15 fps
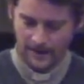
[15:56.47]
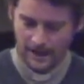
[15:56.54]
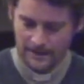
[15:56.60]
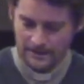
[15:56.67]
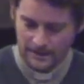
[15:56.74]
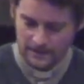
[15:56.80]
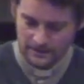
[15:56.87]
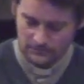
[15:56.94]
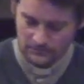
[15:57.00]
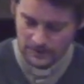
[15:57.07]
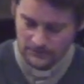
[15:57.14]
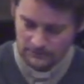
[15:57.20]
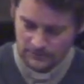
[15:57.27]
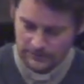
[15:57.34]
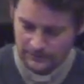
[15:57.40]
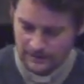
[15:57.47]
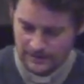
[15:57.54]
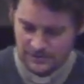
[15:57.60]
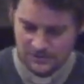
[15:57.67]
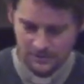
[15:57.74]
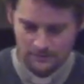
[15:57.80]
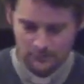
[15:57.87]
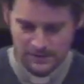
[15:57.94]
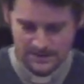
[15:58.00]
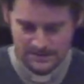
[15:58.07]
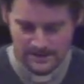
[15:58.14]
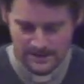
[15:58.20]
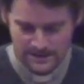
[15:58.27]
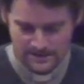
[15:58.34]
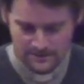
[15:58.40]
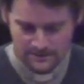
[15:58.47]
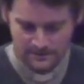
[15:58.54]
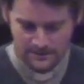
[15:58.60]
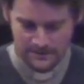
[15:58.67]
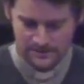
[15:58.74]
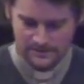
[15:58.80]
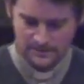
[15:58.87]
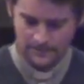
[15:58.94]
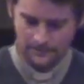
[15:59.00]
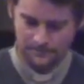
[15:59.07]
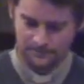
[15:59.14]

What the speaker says: And then in Revelation, we see hints of this.